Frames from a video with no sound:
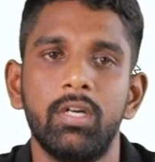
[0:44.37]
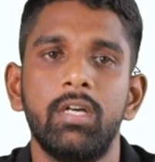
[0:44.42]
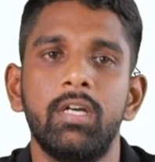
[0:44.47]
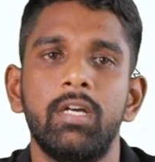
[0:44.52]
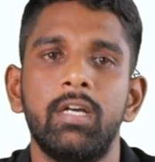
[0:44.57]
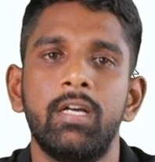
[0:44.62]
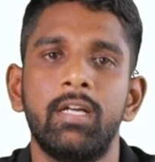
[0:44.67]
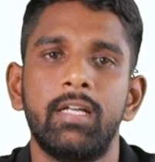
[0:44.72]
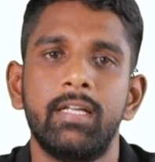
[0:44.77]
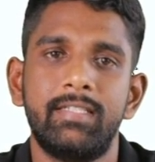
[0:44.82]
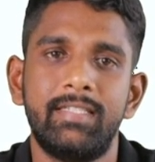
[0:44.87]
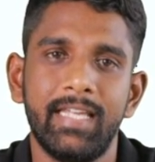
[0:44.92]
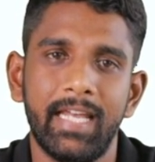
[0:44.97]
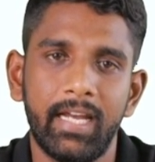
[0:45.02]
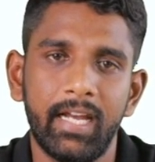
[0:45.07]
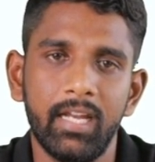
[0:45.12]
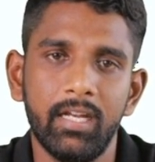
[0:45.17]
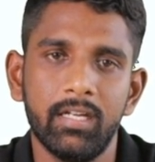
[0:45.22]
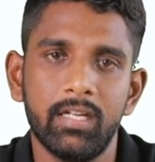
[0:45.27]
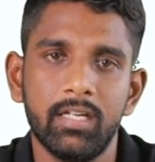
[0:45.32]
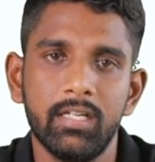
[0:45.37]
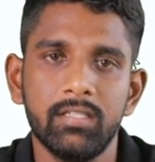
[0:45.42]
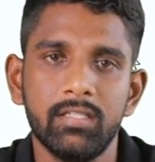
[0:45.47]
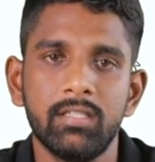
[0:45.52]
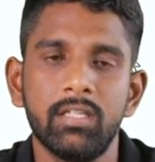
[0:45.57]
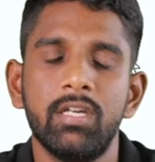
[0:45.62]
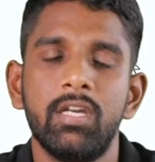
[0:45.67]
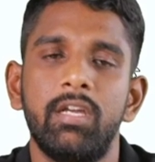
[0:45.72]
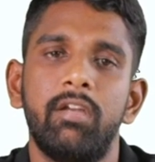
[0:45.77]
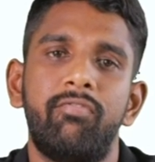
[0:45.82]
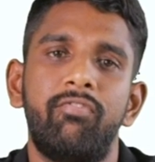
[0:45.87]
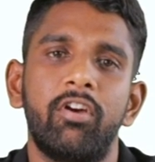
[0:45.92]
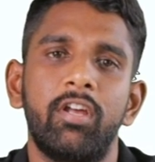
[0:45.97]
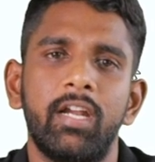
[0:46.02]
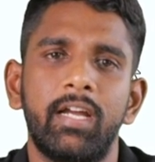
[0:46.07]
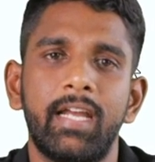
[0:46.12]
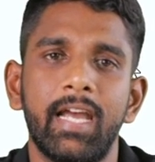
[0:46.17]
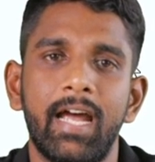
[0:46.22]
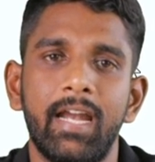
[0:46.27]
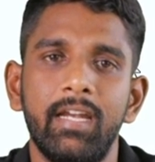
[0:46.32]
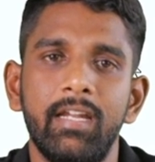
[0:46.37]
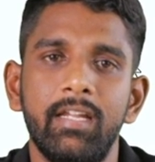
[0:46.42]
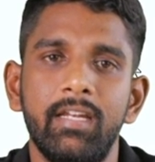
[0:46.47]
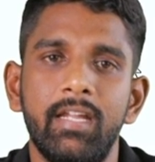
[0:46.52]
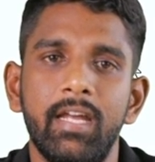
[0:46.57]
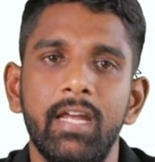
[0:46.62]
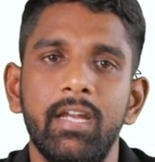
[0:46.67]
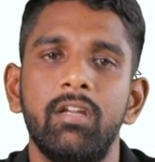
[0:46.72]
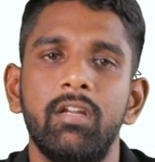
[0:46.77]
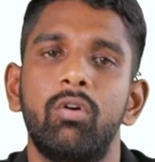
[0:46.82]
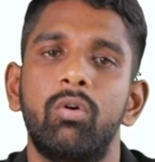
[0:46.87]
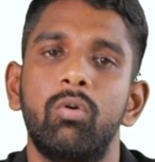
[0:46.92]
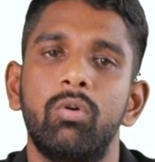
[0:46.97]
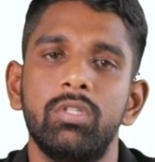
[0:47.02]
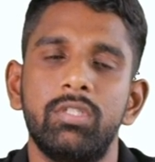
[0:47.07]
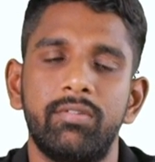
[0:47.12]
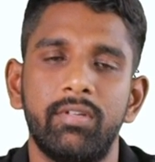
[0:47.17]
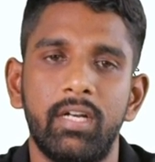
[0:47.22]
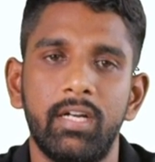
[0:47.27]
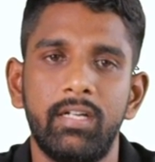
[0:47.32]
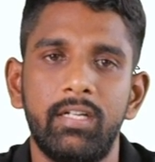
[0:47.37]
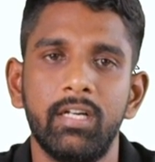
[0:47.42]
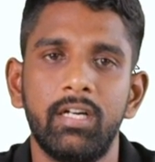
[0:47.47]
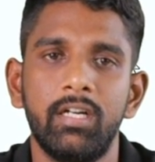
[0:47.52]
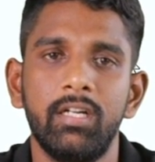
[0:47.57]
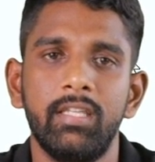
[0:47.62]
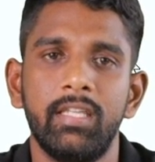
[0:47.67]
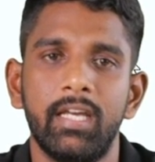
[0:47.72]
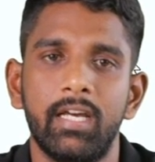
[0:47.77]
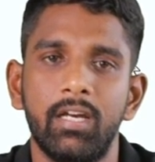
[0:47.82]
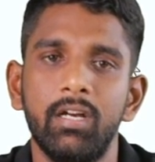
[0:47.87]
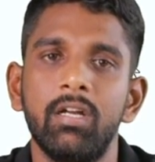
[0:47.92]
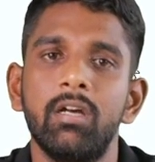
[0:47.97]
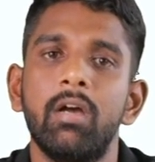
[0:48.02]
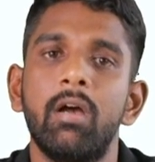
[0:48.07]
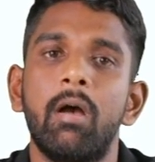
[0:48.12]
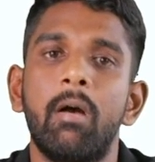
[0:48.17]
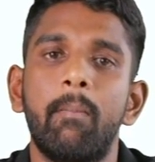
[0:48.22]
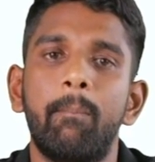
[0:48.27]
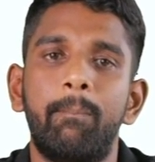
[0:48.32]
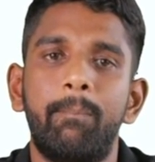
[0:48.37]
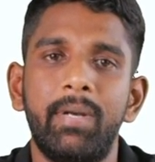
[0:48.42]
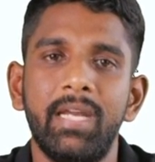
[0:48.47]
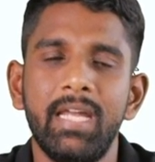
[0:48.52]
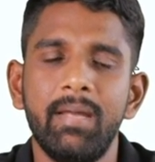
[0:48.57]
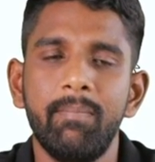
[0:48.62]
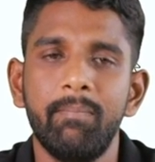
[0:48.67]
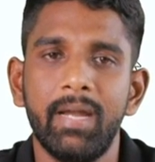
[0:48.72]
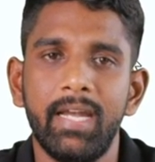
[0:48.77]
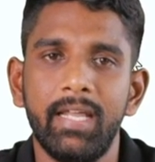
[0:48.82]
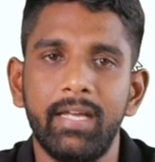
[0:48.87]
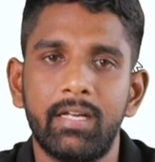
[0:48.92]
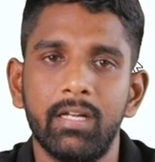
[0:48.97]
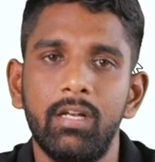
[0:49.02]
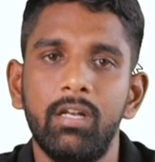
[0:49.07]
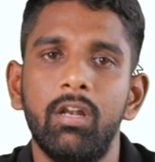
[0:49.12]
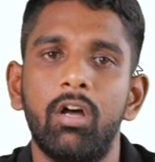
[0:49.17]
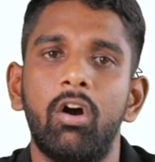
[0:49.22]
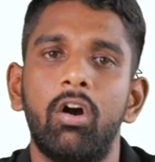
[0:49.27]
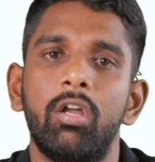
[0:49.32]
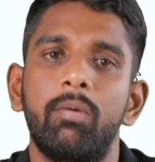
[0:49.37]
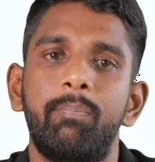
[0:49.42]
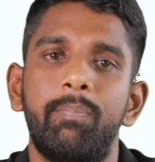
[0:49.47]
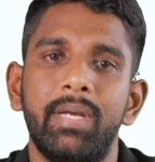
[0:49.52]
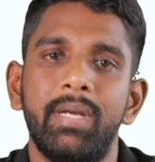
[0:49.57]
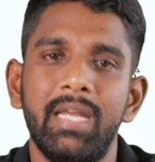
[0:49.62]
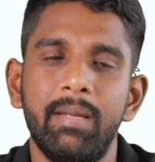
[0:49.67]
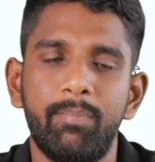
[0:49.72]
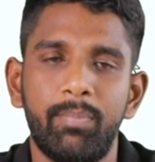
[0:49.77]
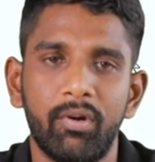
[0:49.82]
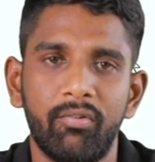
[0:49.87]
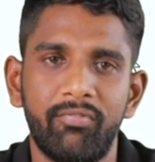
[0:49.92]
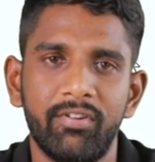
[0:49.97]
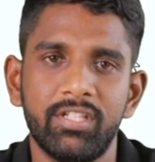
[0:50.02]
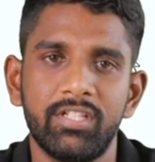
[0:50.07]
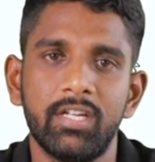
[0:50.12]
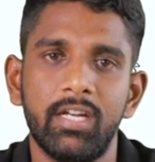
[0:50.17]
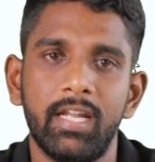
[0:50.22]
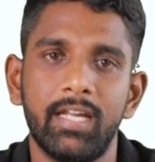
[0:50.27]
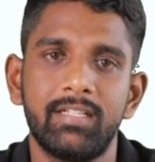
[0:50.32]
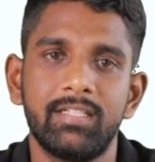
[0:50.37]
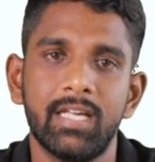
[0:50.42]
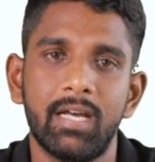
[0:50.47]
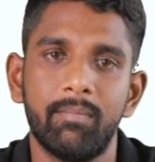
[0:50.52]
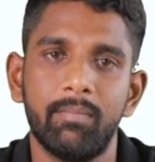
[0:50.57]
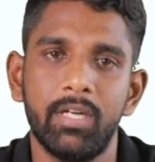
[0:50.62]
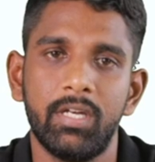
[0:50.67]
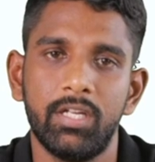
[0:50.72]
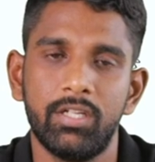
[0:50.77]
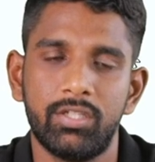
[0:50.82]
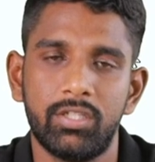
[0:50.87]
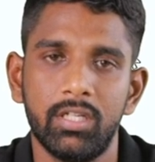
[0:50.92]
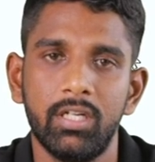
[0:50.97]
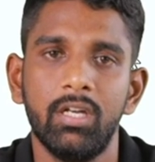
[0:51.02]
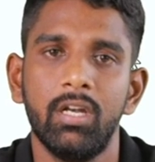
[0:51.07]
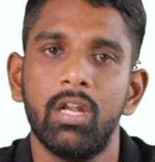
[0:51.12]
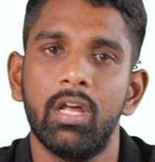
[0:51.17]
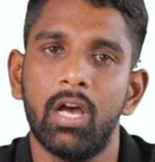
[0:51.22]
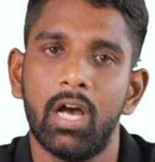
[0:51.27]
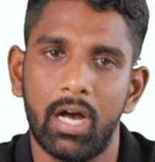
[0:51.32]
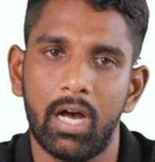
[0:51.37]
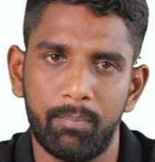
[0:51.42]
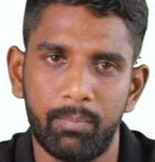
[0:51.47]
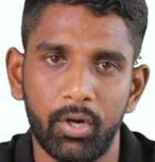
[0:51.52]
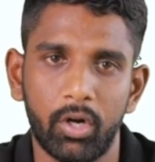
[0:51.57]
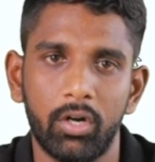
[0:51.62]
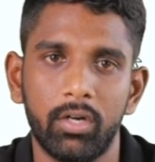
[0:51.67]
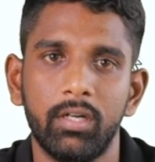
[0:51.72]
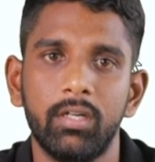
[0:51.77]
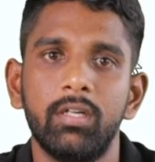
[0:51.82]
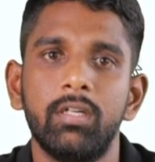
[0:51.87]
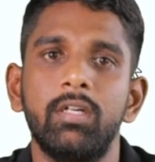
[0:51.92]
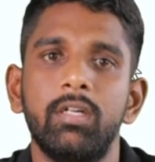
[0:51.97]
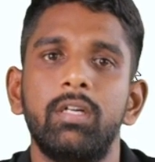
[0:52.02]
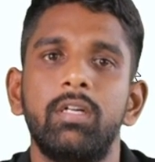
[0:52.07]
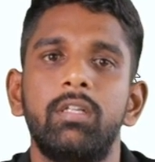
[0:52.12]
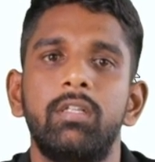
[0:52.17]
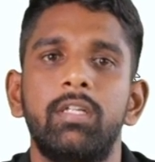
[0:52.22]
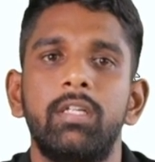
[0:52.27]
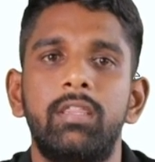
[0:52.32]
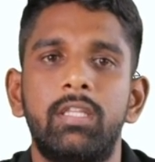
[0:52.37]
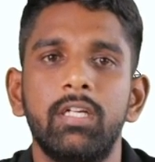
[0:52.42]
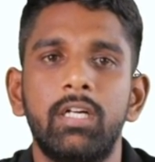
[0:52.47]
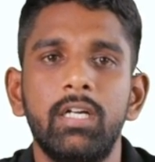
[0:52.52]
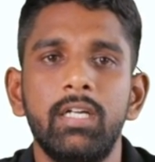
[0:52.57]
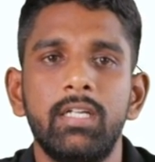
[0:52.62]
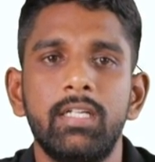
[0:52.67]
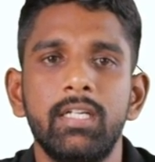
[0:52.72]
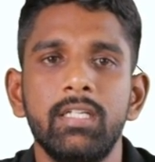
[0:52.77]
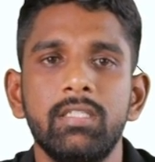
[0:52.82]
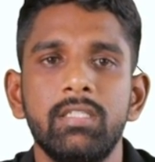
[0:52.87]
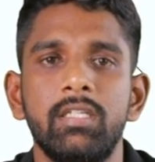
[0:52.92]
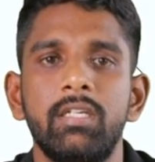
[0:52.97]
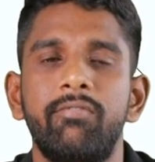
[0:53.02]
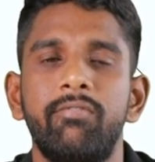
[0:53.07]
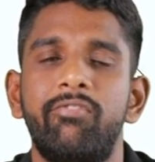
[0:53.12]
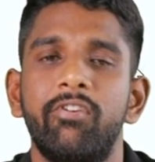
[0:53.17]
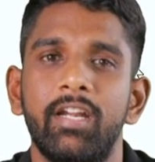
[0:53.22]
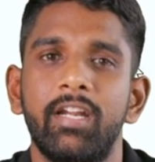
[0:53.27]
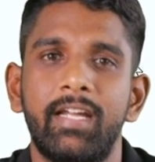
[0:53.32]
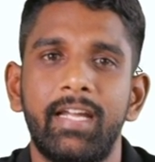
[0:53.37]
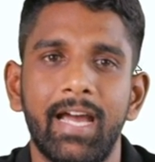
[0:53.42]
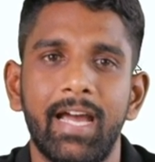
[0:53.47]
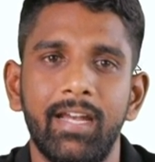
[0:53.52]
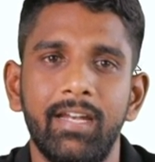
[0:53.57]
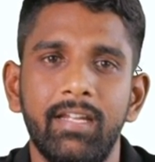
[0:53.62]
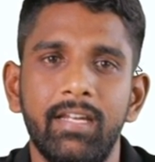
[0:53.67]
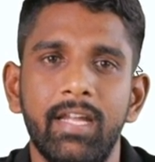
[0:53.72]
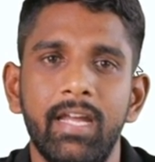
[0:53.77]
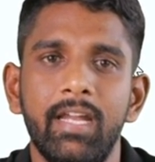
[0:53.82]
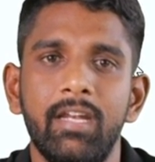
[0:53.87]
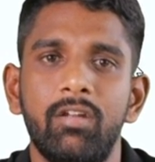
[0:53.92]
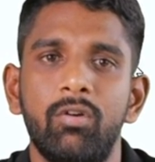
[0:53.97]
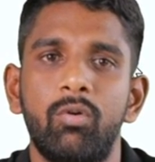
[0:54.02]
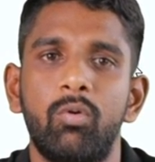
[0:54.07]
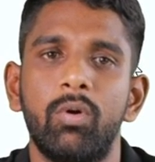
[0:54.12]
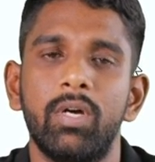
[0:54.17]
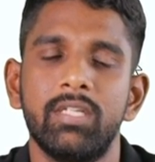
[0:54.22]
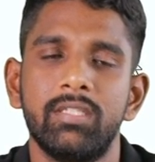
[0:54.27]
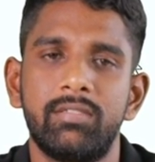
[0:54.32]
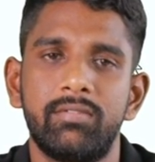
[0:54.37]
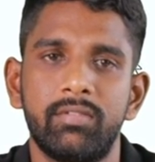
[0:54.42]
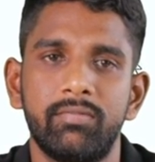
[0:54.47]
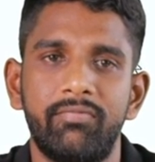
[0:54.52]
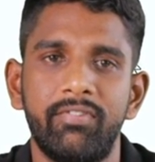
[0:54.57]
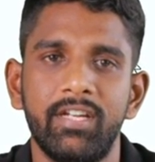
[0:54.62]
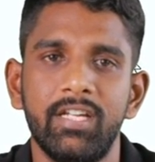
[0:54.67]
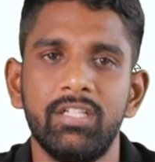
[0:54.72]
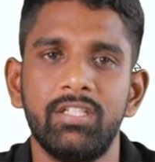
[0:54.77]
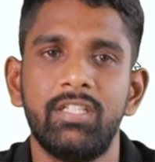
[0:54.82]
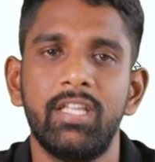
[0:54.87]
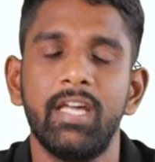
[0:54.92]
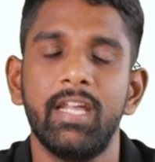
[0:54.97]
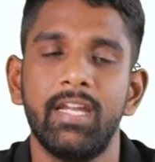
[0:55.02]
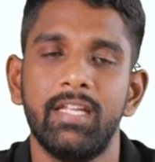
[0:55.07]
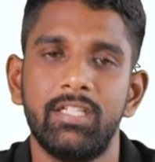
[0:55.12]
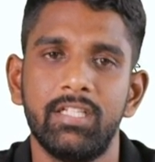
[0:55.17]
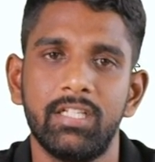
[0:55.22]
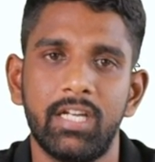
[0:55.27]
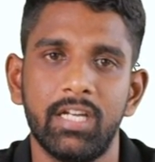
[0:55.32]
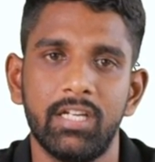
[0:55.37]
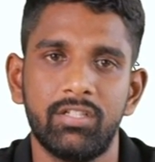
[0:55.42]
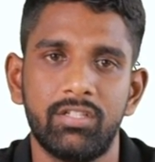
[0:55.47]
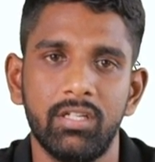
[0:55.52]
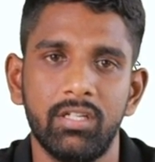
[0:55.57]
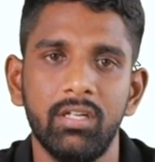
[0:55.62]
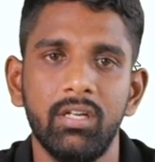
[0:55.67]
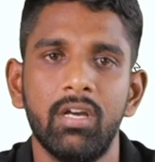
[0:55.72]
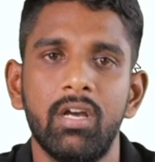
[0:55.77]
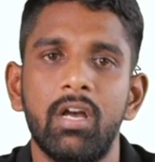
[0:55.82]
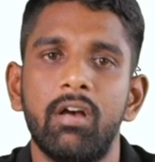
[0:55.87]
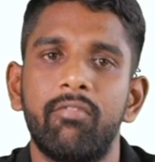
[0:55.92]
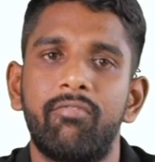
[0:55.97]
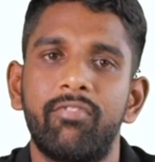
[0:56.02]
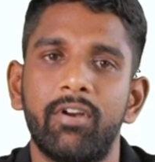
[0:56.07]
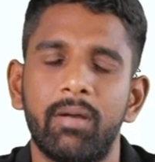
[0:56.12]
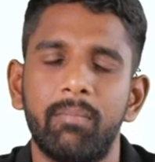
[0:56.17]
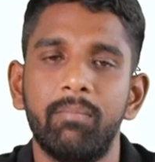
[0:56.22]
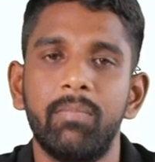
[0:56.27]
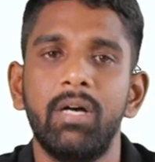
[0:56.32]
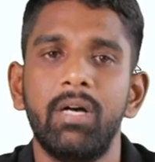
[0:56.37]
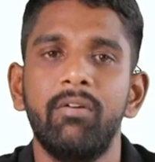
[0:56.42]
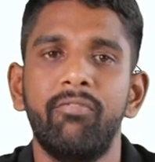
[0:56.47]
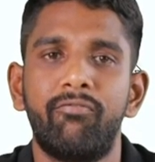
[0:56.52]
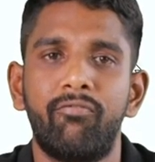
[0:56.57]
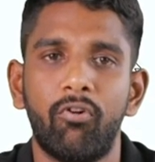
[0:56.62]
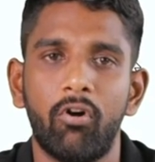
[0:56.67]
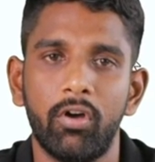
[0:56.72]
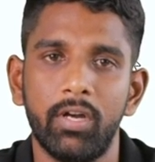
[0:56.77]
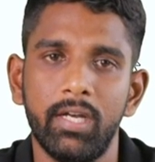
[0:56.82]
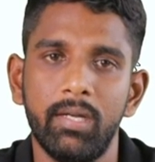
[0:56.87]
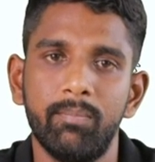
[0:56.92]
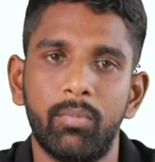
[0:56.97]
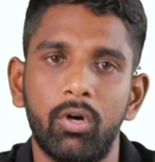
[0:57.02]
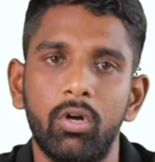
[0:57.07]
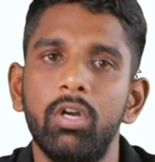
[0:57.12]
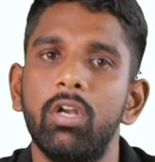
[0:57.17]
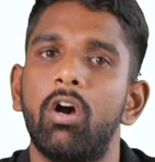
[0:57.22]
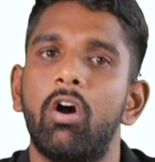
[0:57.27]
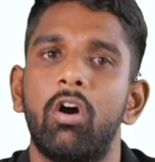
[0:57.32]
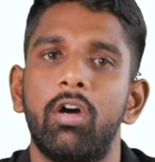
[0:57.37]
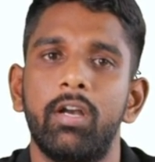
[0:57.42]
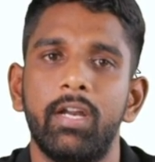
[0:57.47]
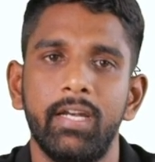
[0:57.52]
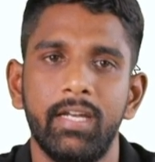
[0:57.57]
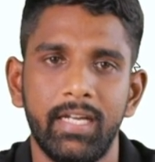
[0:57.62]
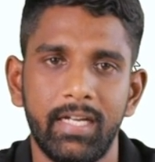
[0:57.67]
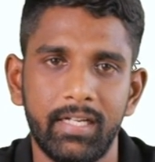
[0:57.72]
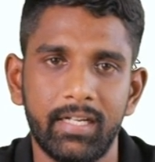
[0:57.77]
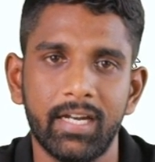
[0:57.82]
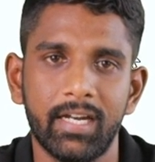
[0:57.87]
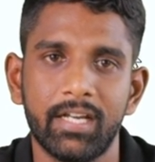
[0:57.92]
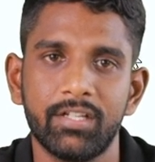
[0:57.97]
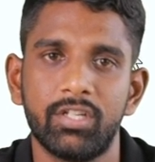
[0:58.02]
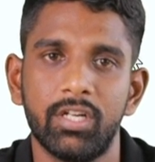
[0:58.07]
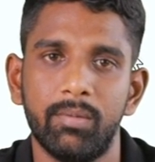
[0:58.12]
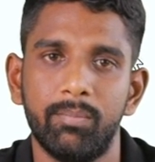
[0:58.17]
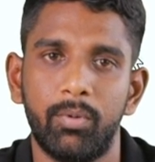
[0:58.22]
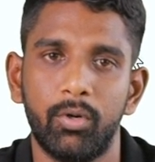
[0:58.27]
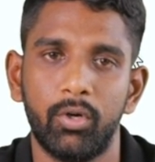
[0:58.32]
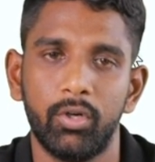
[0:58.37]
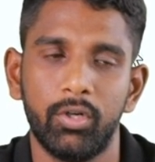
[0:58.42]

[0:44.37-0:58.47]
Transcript: The second is if you are a candidate who has returned their pre-medical or pre-professional examination abroad. The third is if you are a candidate who has finished their education from a foreign board or an international board.